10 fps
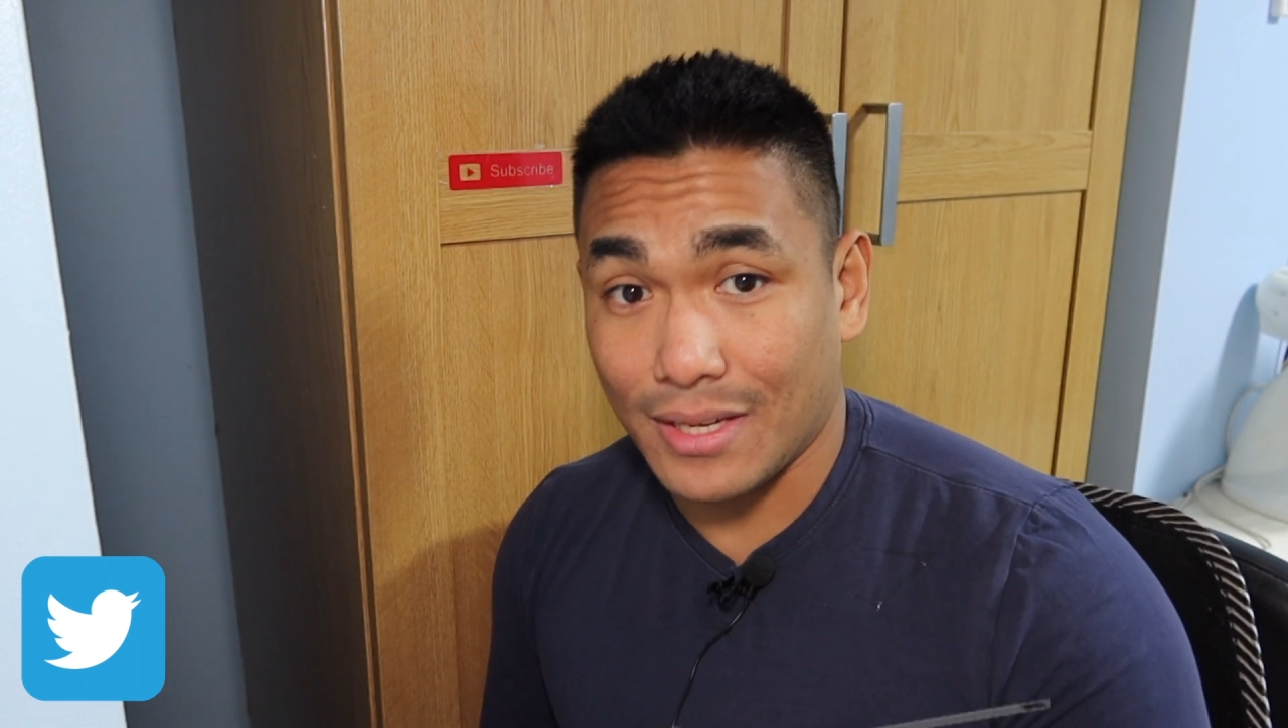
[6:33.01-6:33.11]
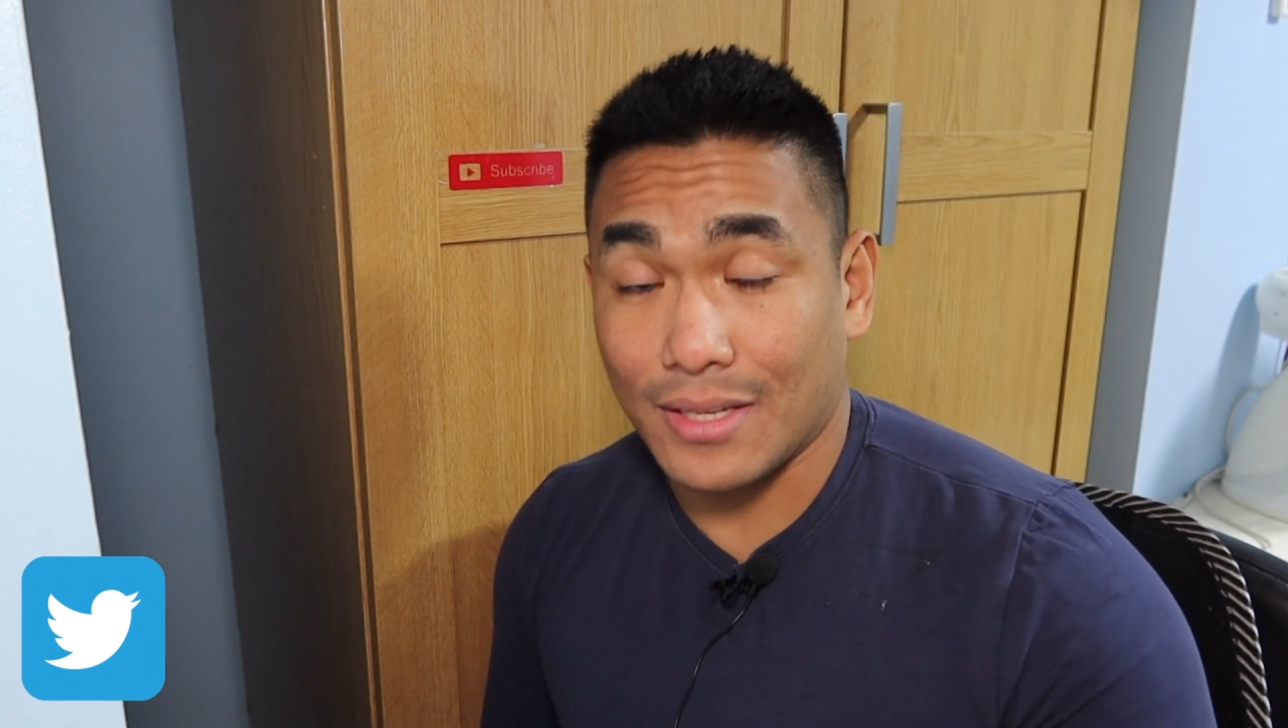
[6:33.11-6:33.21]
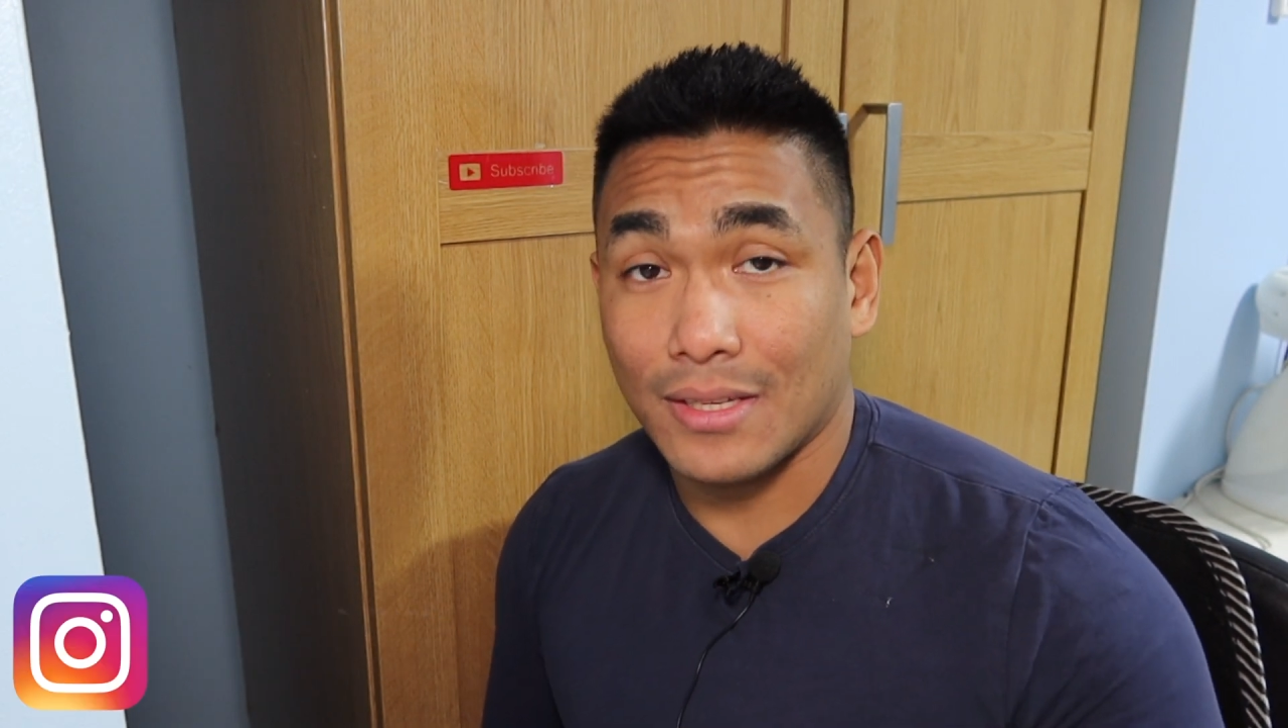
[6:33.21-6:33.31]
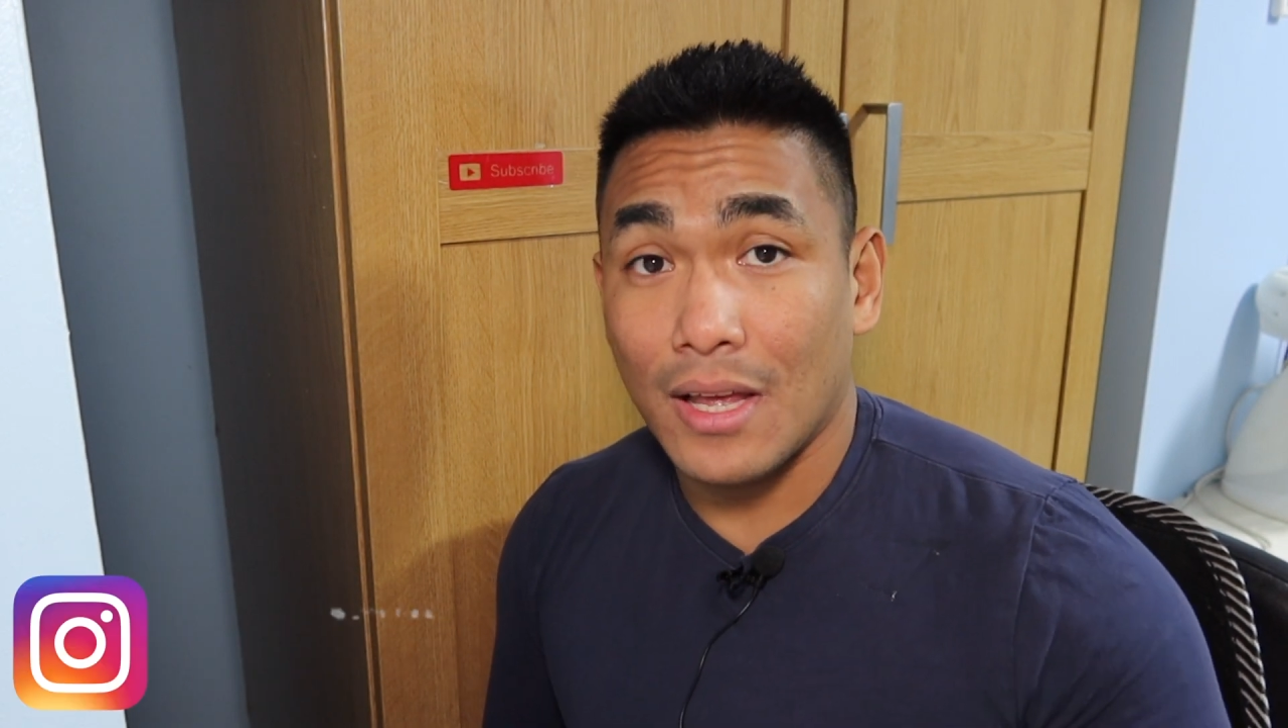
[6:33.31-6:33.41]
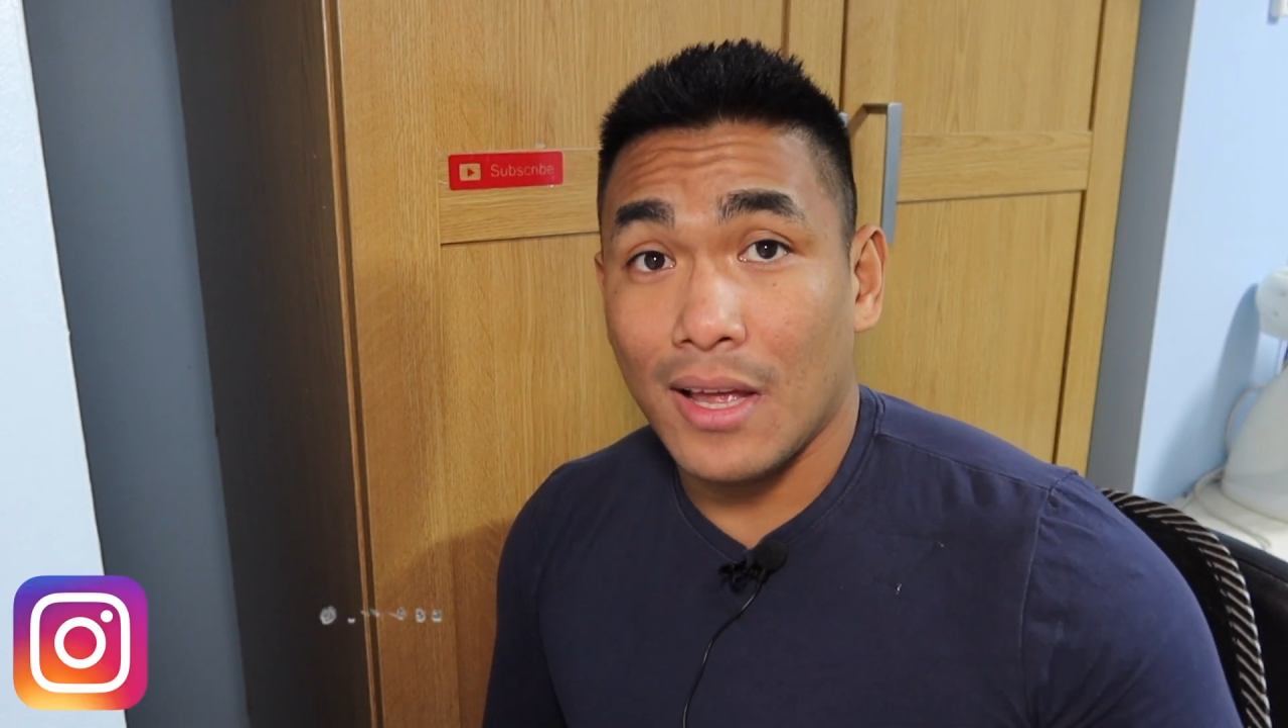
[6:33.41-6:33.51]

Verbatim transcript: is